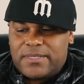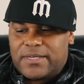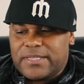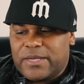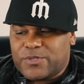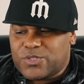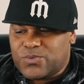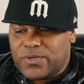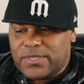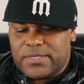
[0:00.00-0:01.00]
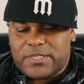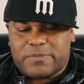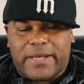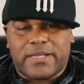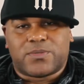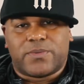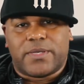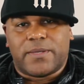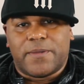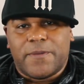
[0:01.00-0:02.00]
that were sworn in this past week.